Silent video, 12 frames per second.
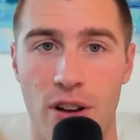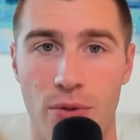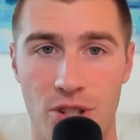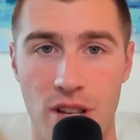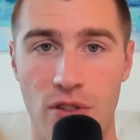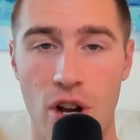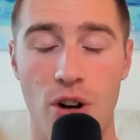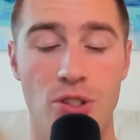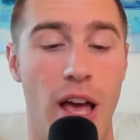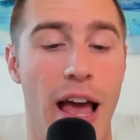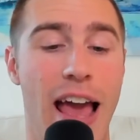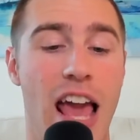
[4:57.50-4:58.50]
receiving
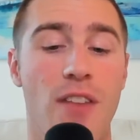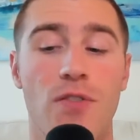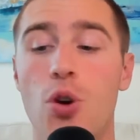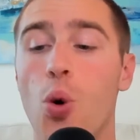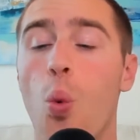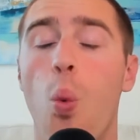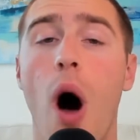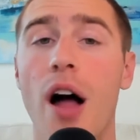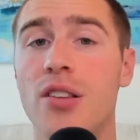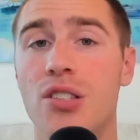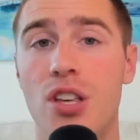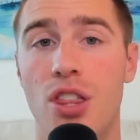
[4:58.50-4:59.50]
yards. If you
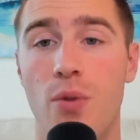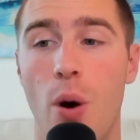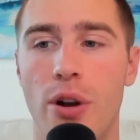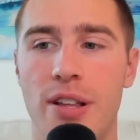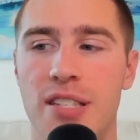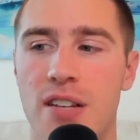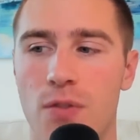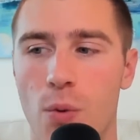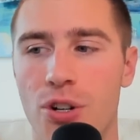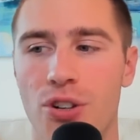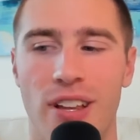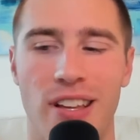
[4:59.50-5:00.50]
want to throw in a different
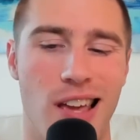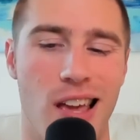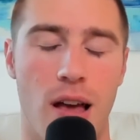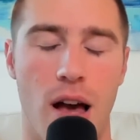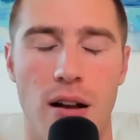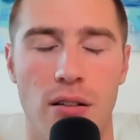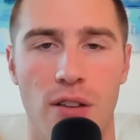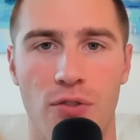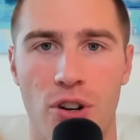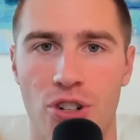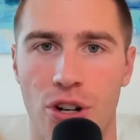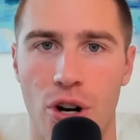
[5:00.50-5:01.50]
one, you're like, eh, I don't love
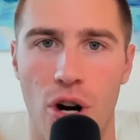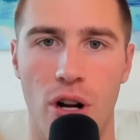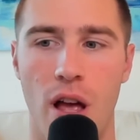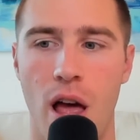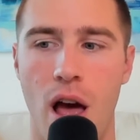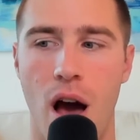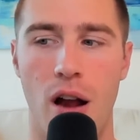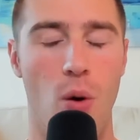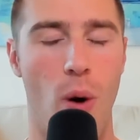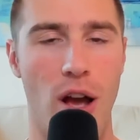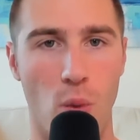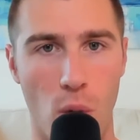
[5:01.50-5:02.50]
Christian Kirk. I don't know
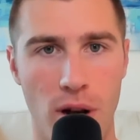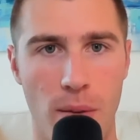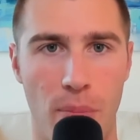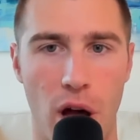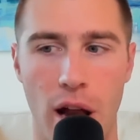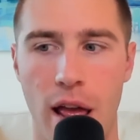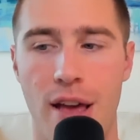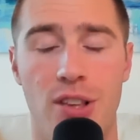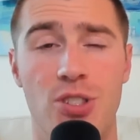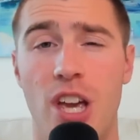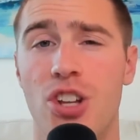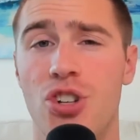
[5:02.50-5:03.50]
why you wouldn't, but
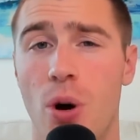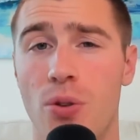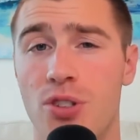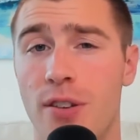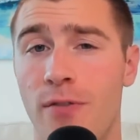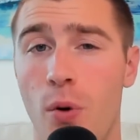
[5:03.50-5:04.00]
Zay Jones at